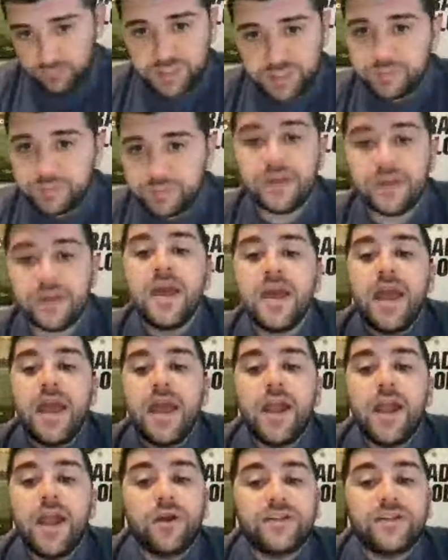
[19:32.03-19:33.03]
Excuse me.
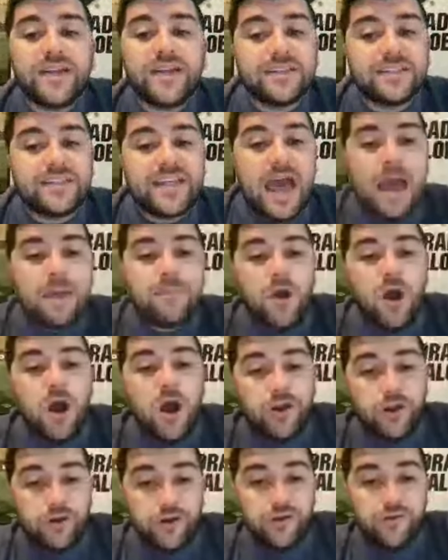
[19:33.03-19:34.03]
It only takes a tap
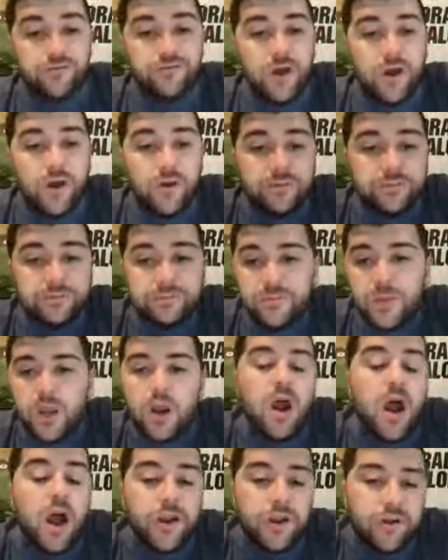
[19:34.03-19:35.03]
on your new phone
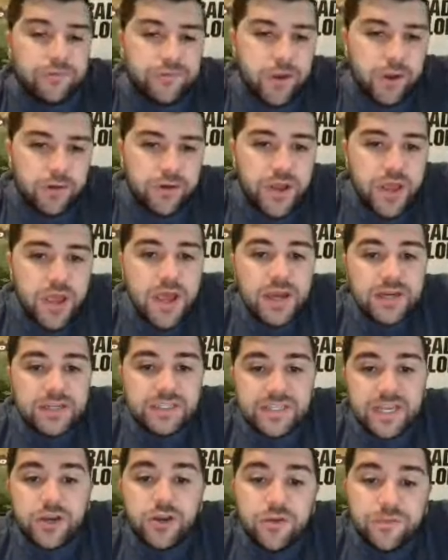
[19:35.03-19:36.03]
or on your phone
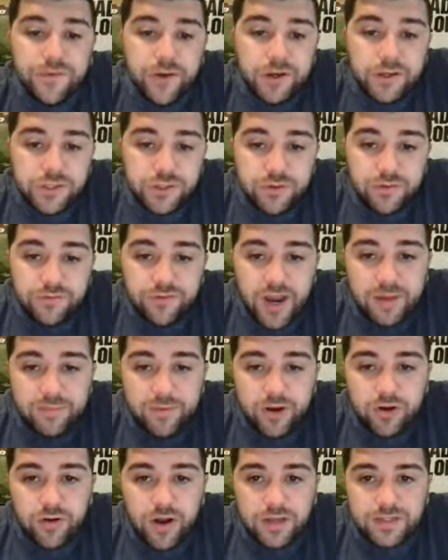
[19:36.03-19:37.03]
to send new photos to a
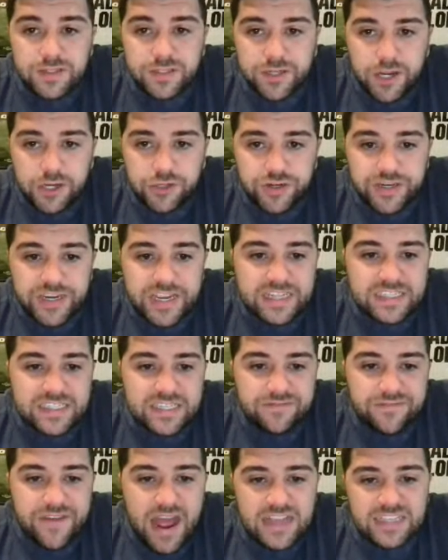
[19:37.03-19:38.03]
frame across the country.
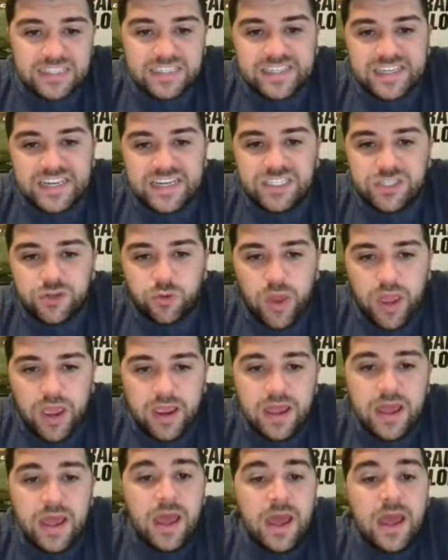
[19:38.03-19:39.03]
It's the fastest, easy
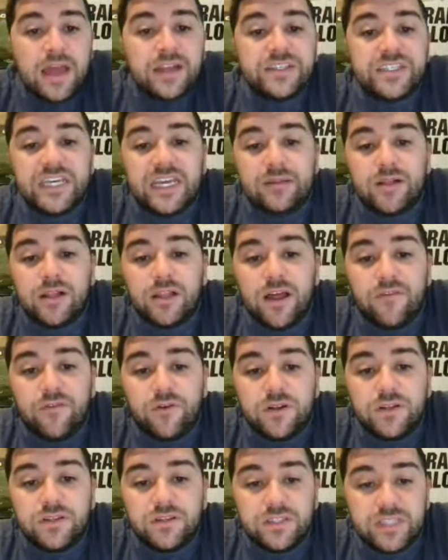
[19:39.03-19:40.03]
way to keep
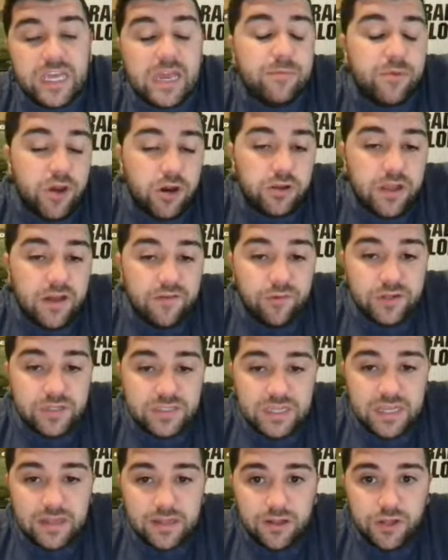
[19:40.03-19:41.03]
your loved
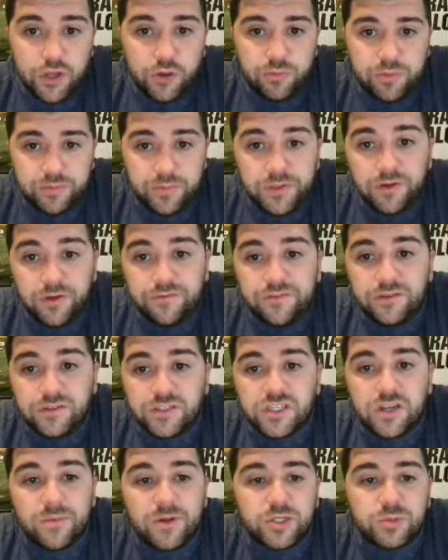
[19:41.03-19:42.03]
ones in the loop. They'll
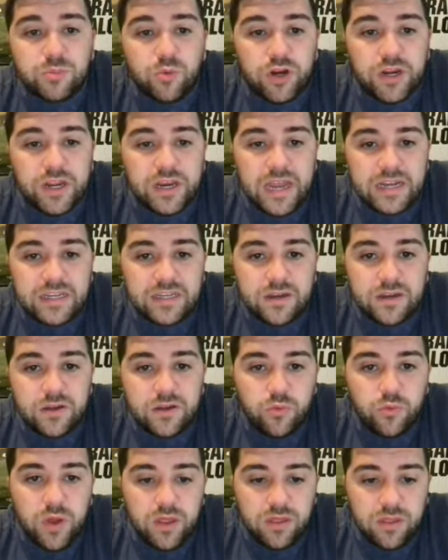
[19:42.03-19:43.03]
feel so much more connected
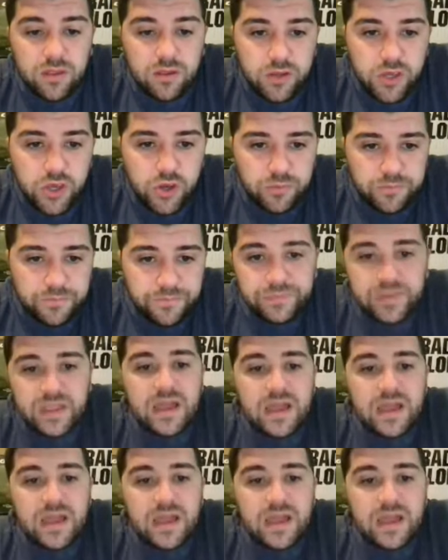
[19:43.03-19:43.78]
with you.